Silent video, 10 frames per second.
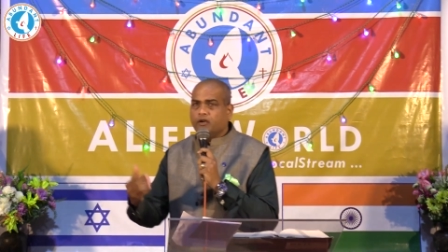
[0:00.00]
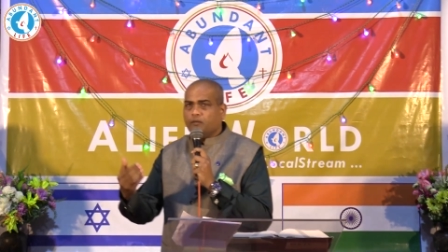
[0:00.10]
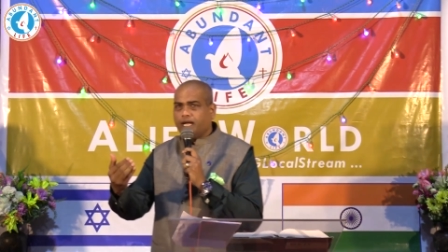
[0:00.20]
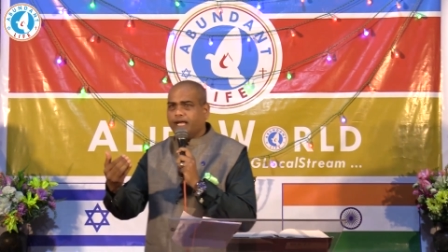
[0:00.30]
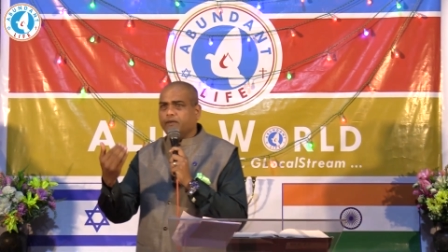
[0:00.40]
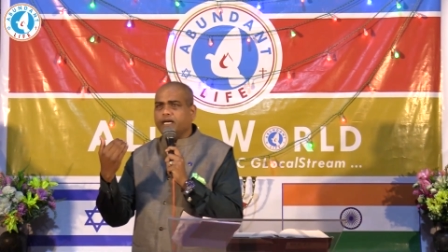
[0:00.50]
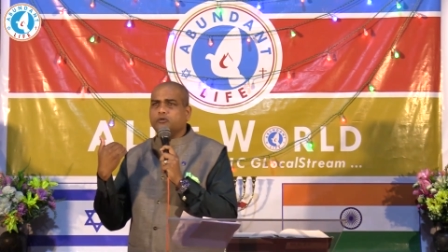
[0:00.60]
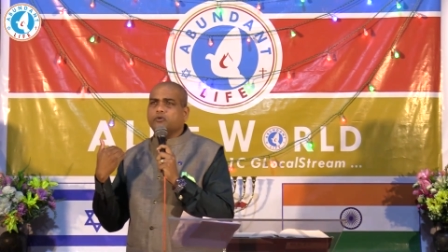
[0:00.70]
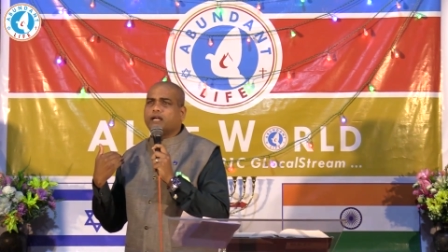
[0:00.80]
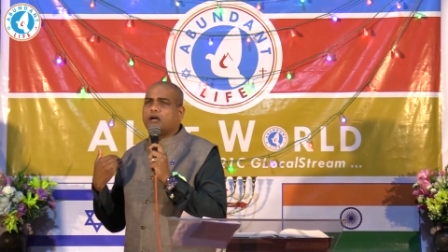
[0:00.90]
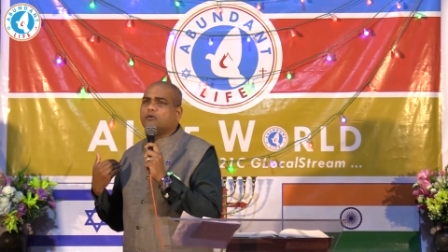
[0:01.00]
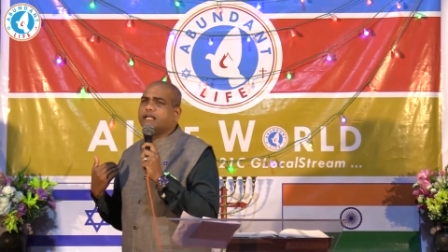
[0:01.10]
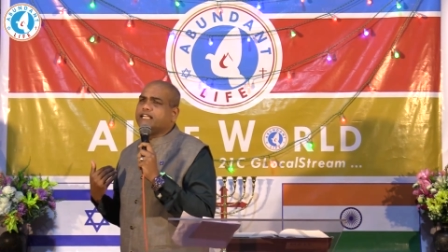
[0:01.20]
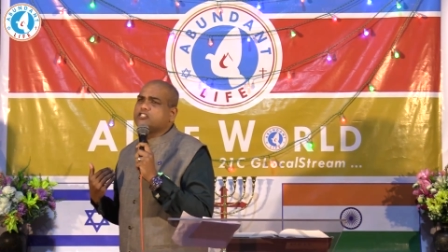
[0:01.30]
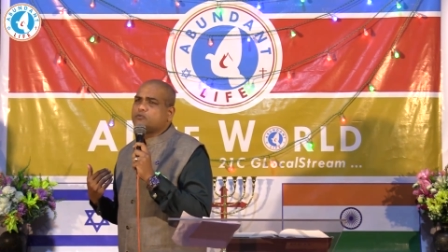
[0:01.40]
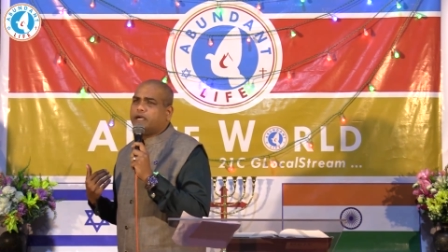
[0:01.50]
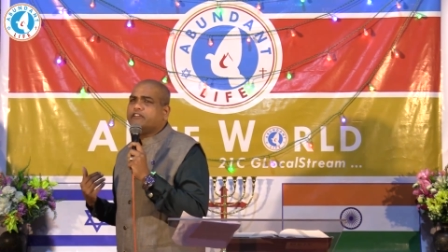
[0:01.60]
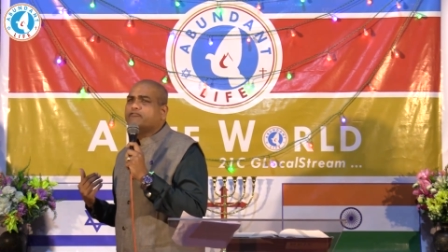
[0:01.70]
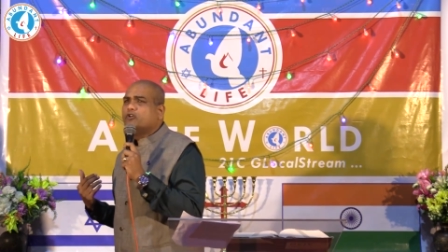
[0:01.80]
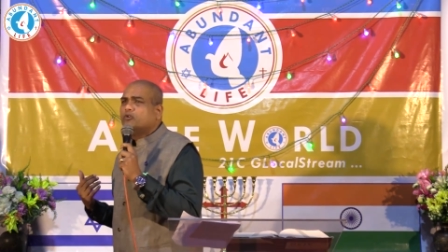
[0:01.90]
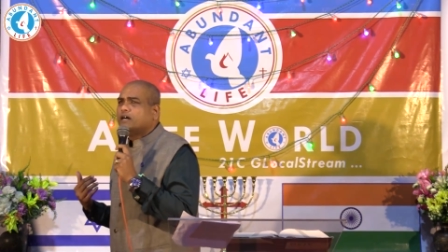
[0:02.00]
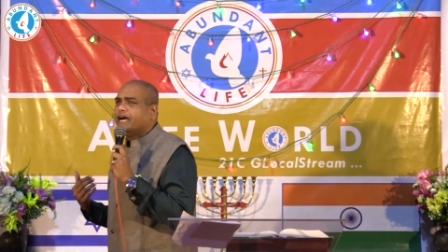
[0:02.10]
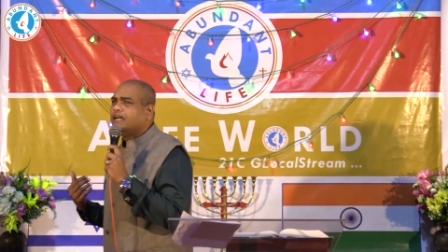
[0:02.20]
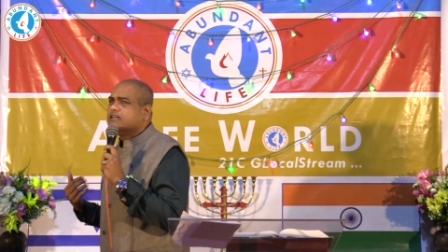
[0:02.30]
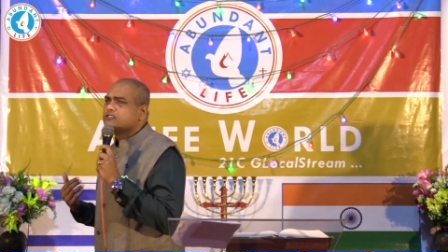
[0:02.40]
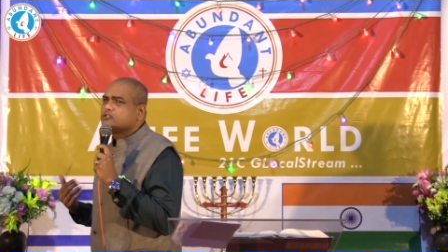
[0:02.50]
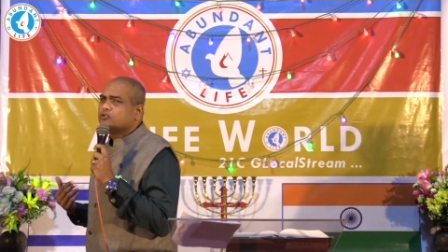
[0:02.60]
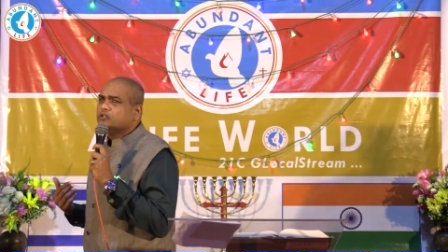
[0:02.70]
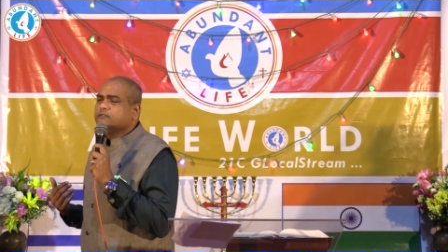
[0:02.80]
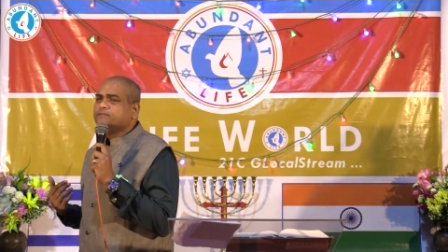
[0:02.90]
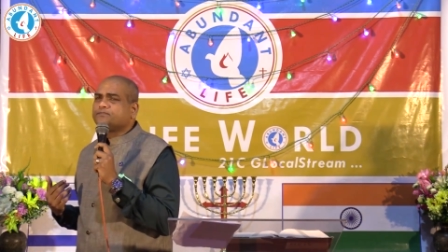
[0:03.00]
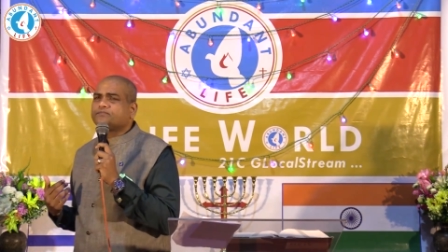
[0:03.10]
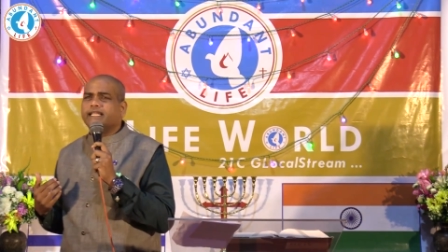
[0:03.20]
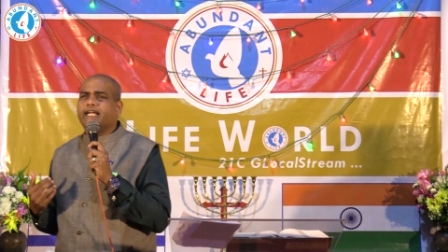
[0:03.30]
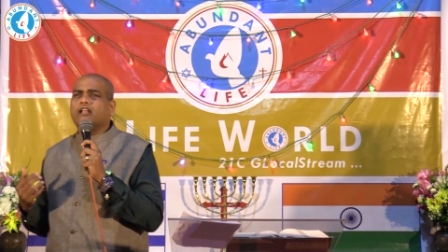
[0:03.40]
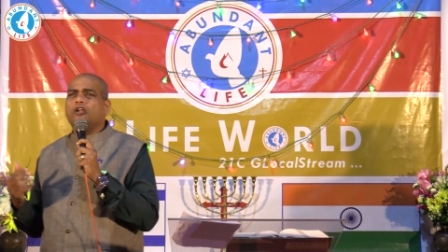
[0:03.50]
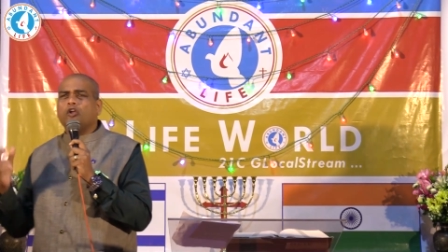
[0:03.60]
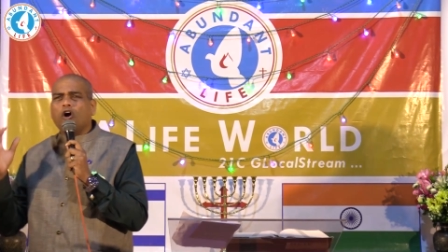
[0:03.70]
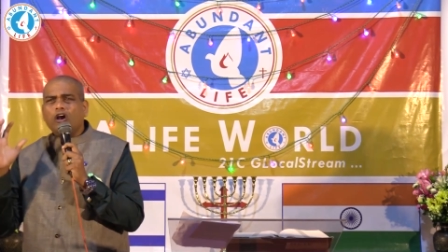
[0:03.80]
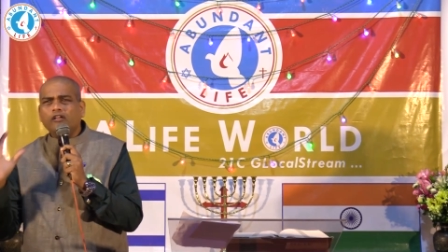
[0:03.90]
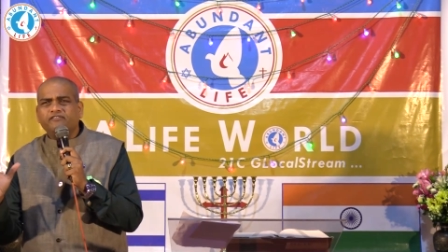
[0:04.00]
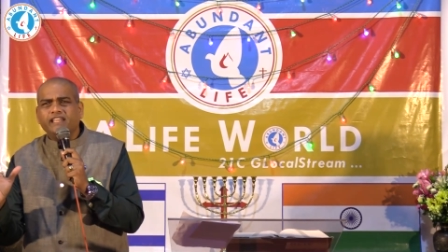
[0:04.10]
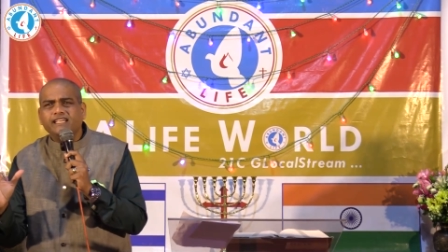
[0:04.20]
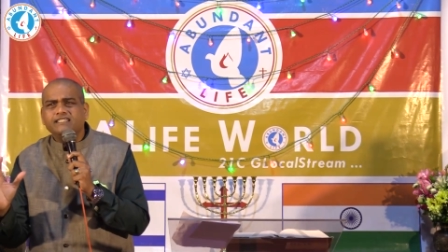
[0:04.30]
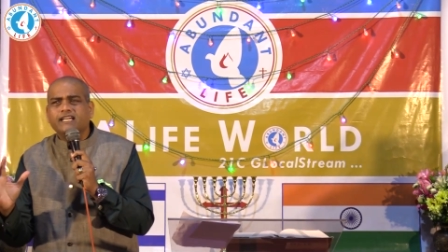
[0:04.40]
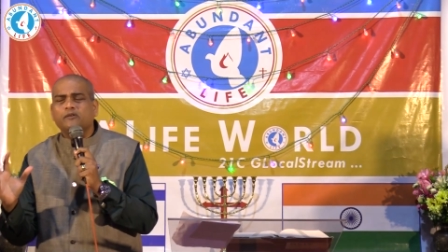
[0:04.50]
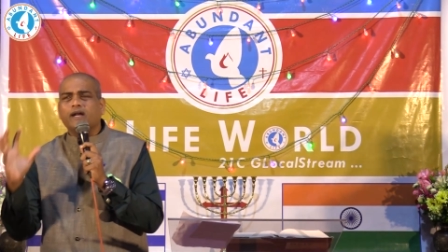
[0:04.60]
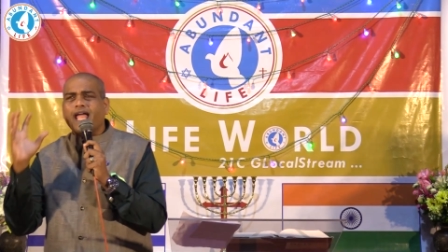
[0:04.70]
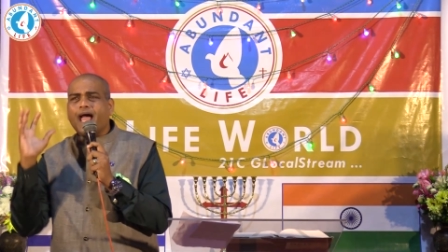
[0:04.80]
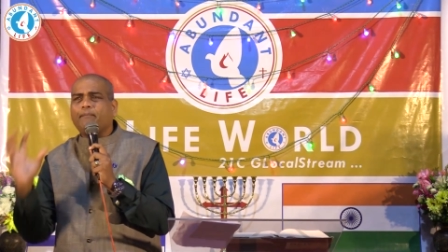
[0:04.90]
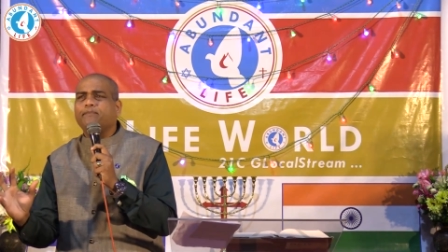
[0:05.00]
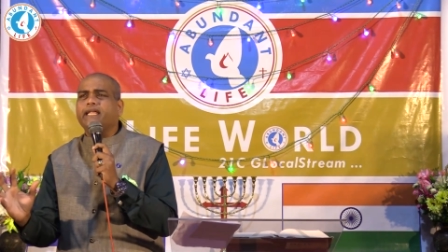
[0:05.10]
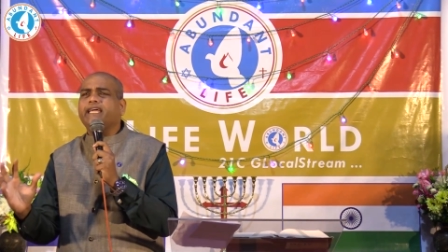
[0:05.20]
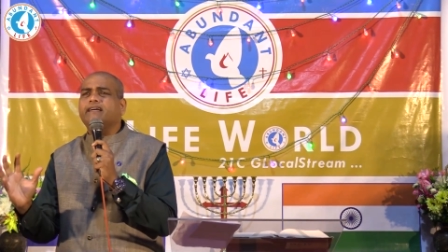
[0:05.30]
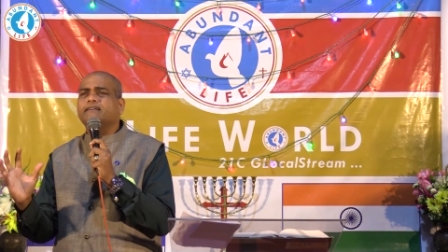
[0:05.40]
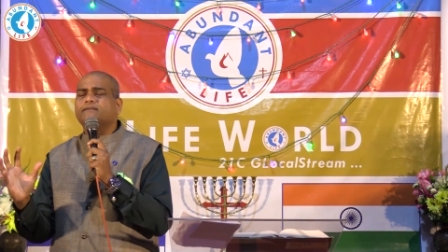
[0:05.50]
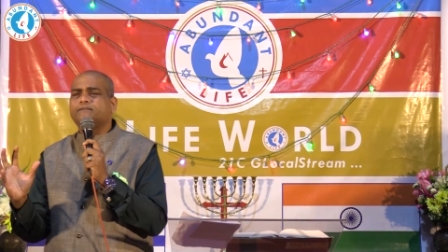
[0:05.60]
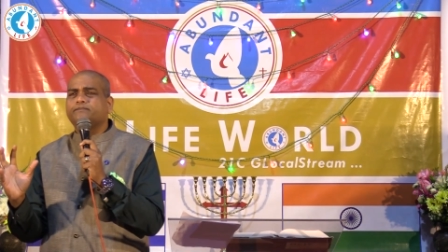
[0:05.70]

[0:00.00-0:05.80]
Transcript: When I went to around age 24, I understood that a lot of things that were happening